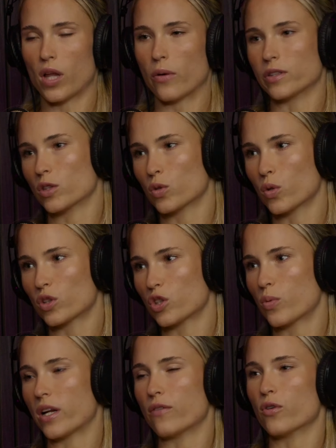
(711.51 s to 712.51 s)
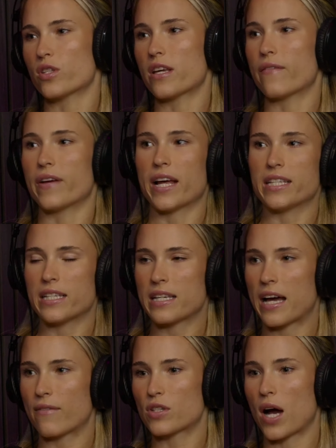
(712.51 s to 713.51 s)
I was exhausted 24 7. I didn't
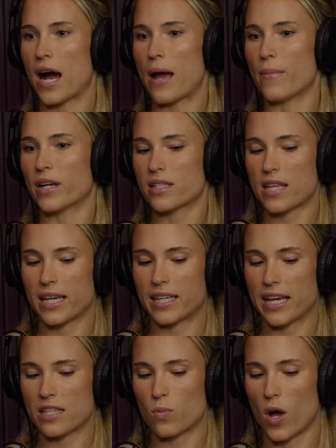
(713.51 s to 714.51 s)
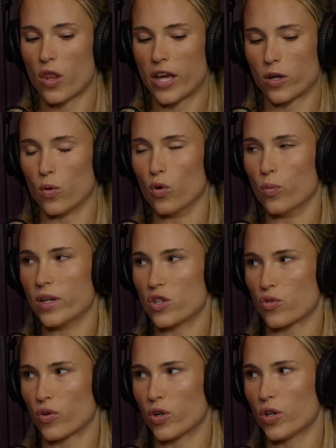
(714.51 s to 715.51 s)
have time. And it's like, yes, while they can all be
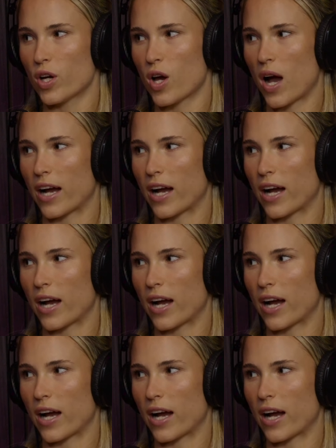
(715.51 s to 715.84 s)
true, mm.